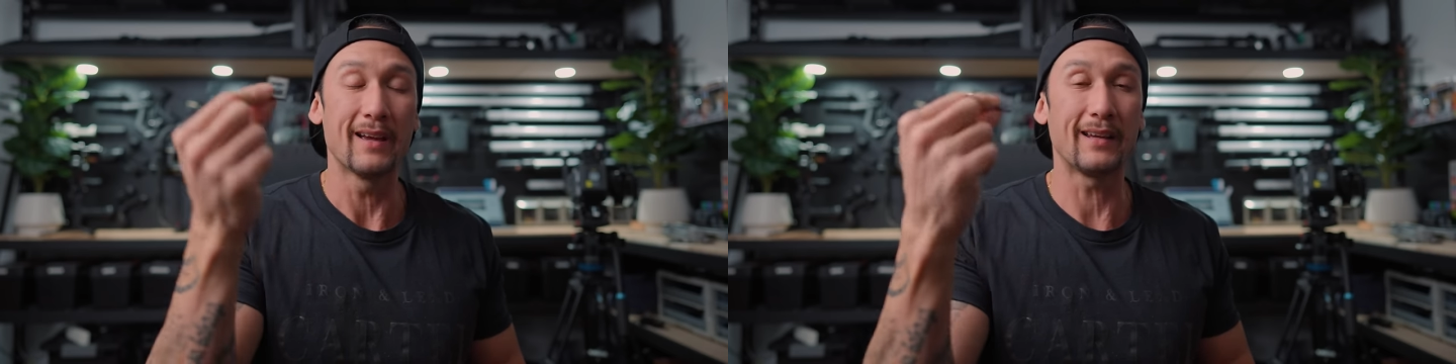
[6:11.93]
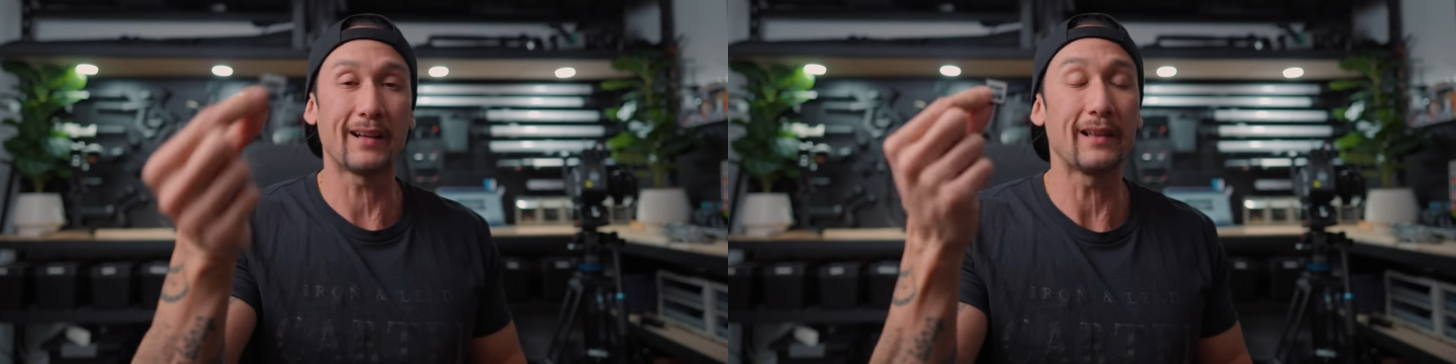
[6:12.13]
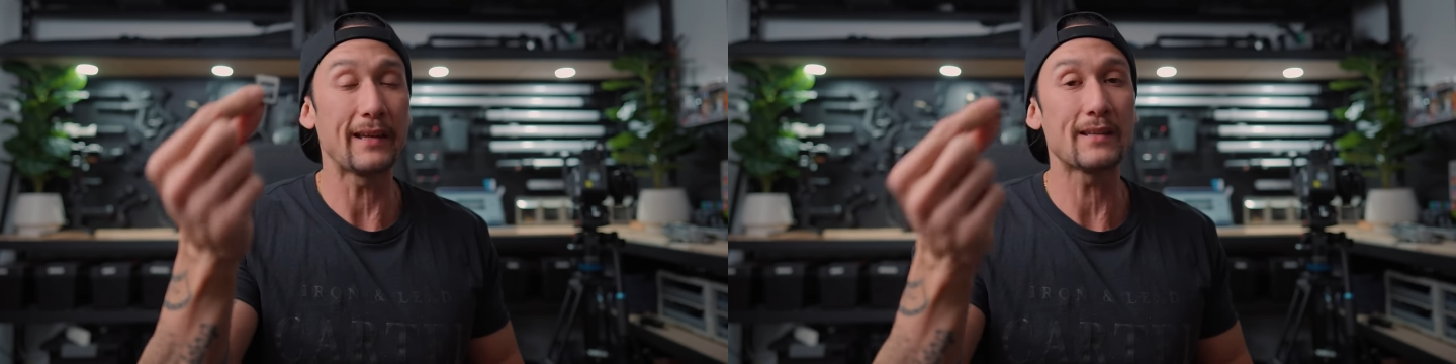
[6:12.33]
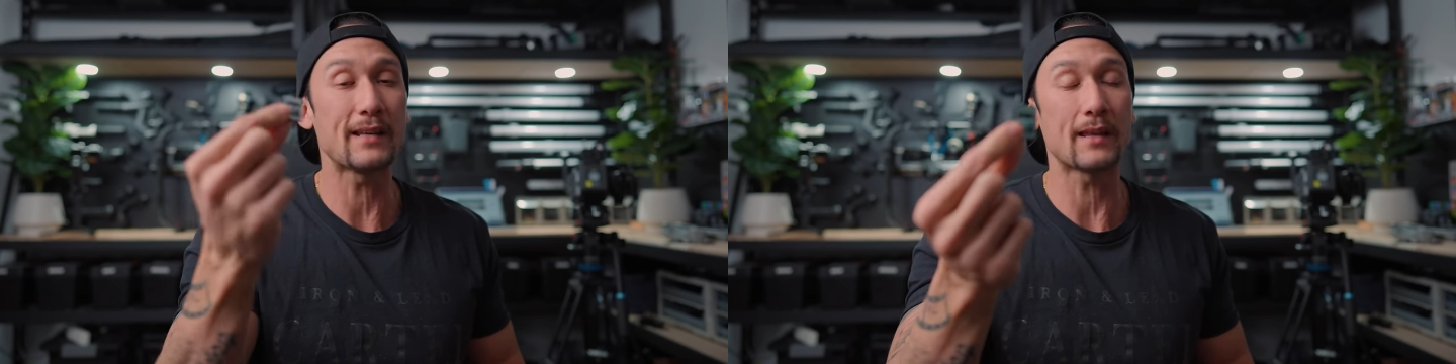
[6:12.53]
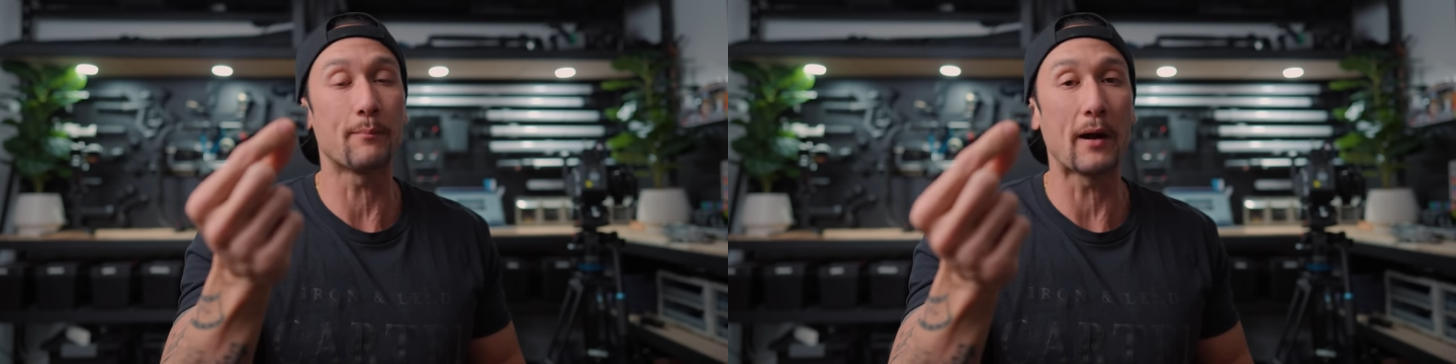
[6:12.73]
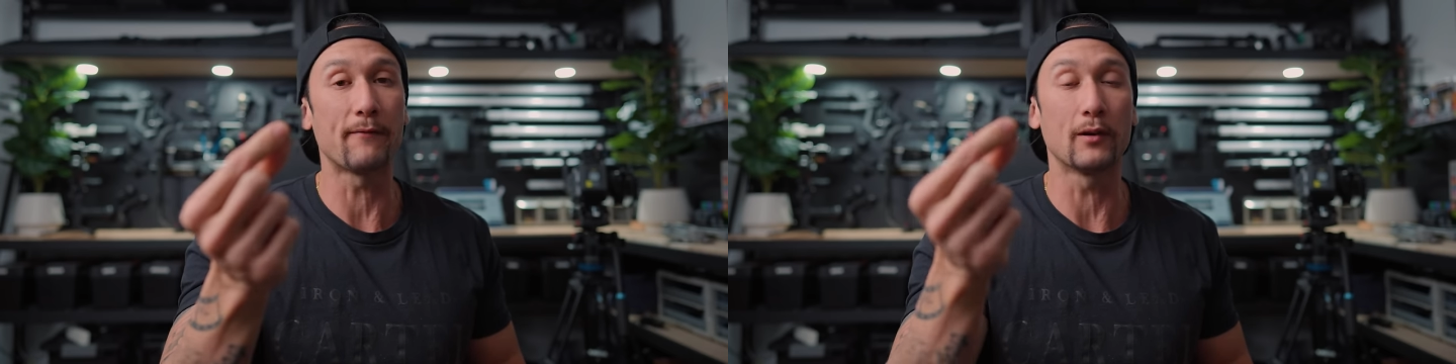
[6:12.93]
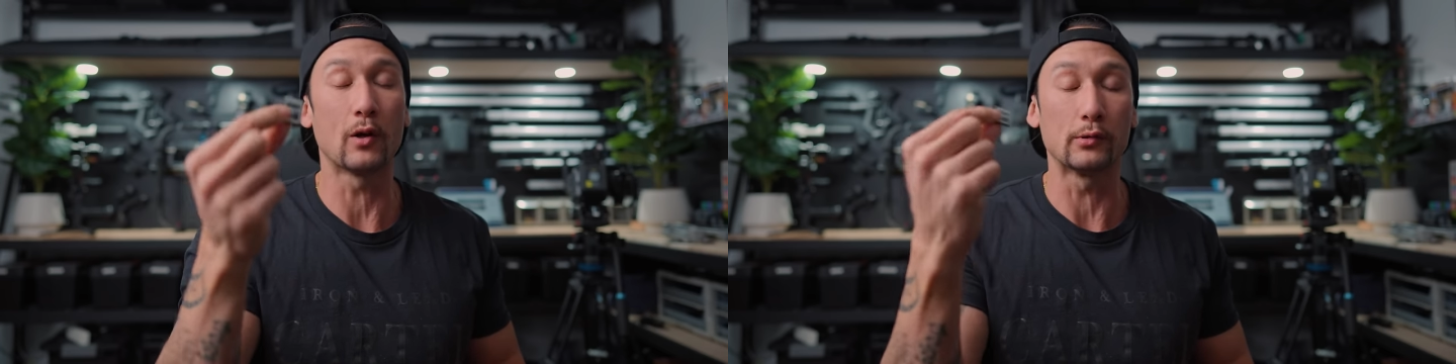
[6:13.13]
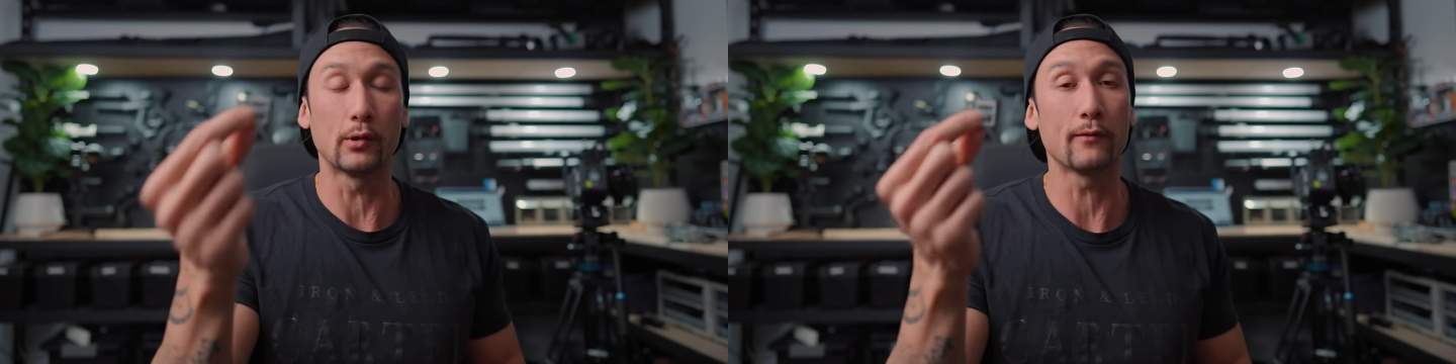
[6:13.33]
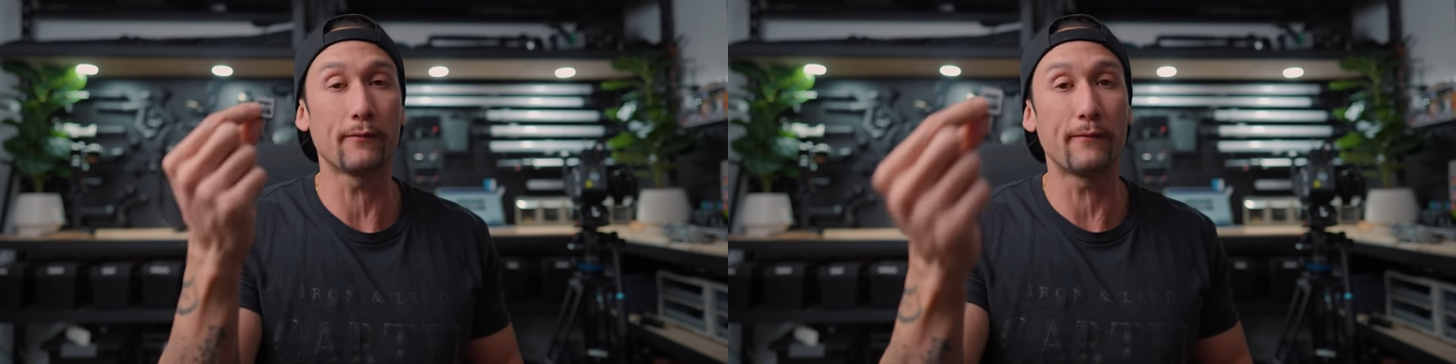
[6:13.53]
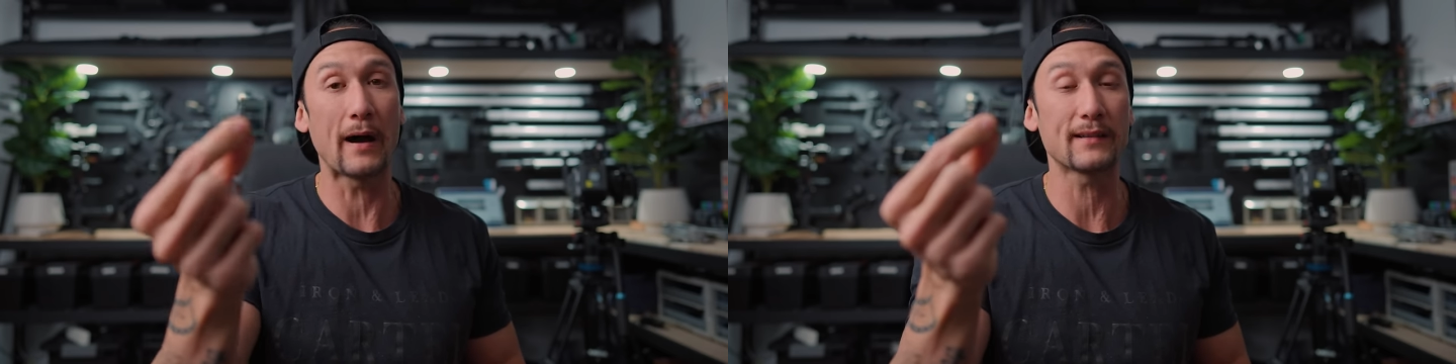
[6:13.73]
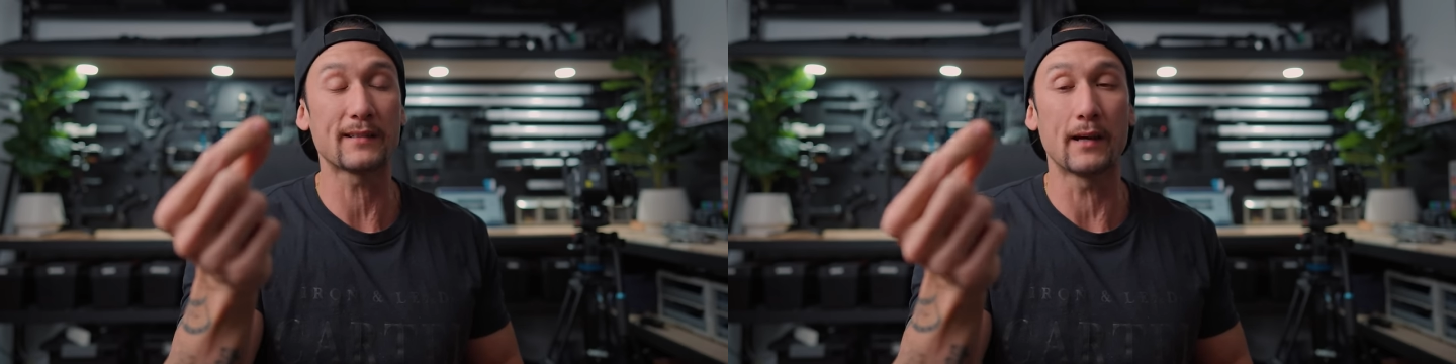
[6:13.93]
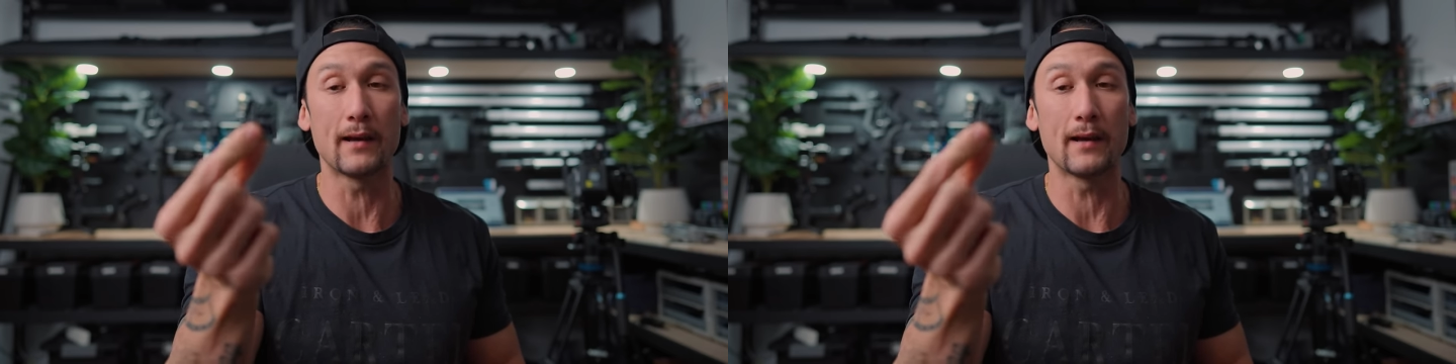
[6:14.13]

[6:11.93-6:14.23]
it clears out the buffer a lot faster